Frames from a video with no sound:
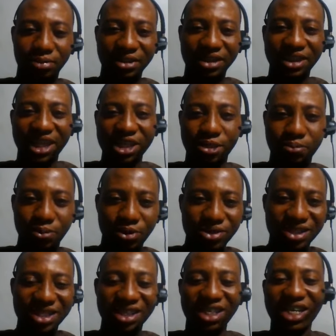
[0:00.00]
to be
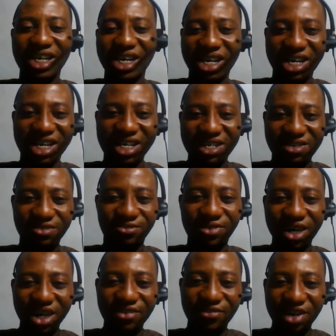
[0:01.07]
response very,